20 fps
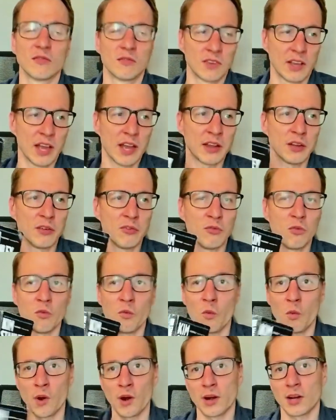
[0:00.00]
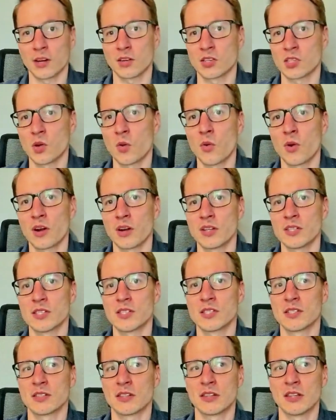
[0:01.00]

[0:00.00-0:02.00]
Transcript: kind of work towards